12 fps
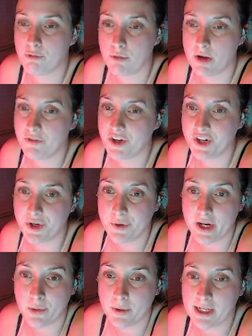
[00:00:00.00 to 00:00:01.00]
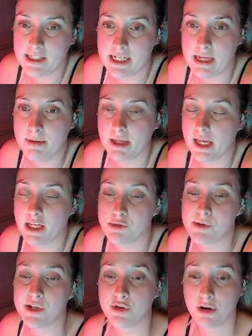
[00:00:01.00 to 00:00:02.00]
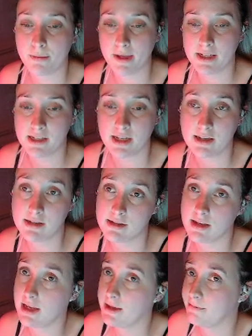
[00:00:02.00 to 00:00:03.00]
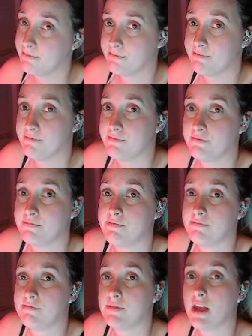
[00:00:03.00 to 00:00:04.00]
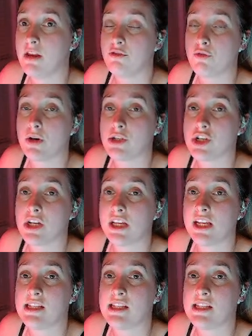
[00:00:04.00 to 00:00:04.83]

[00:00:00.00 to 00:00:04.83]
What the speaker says: If you're doing a red team engagement or a pen test, like, unfortunately,